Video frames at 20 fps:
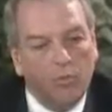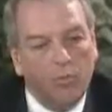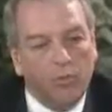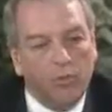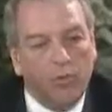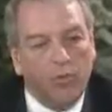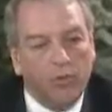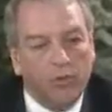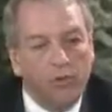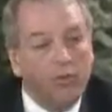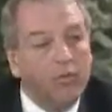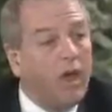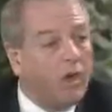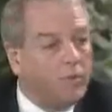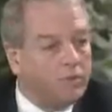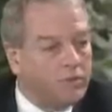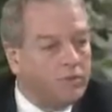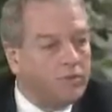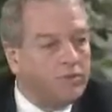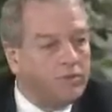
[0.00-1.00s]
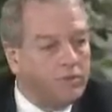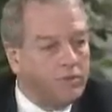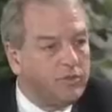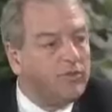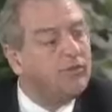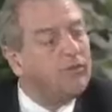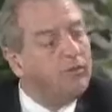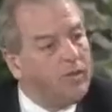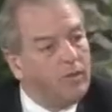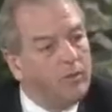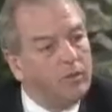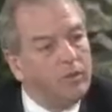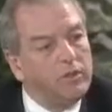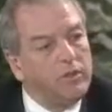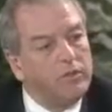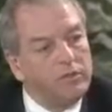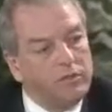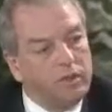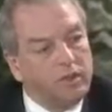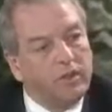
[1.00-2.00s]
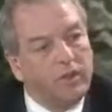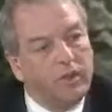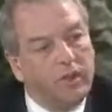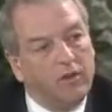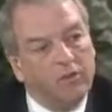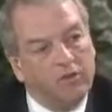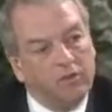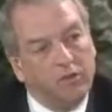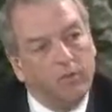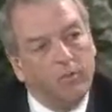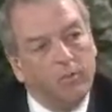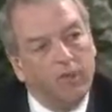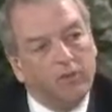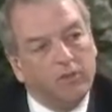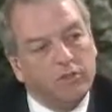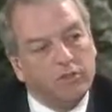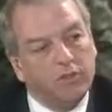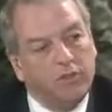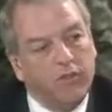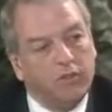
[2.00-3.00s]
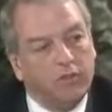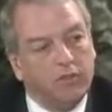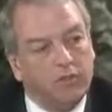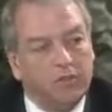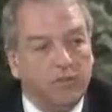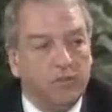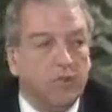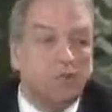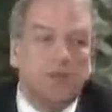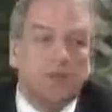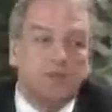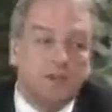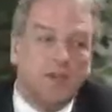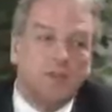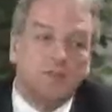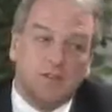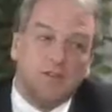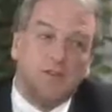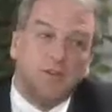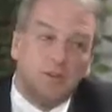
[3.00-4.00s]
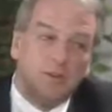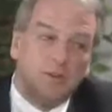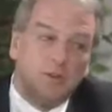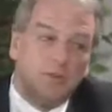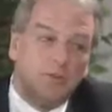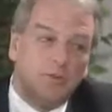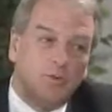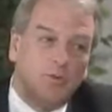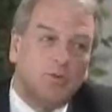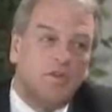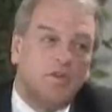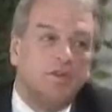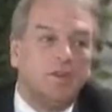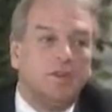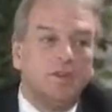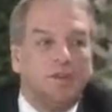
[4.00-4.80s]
wonderful to give options to the families that care so much about their greatest asset, their children,